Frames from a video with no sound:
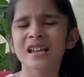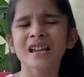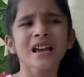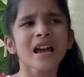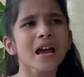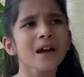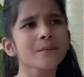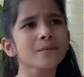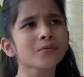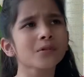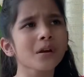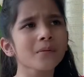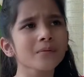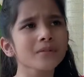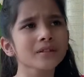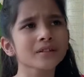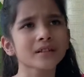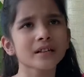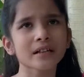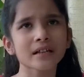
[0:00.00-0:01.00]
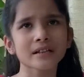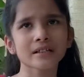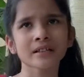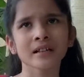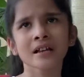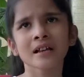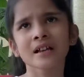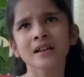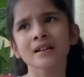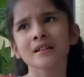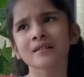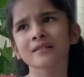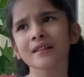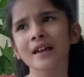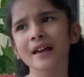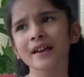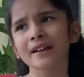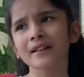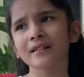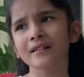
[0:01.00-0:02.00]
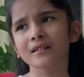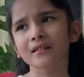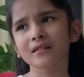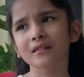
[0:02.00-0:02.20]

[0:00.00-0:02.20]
and promises, like,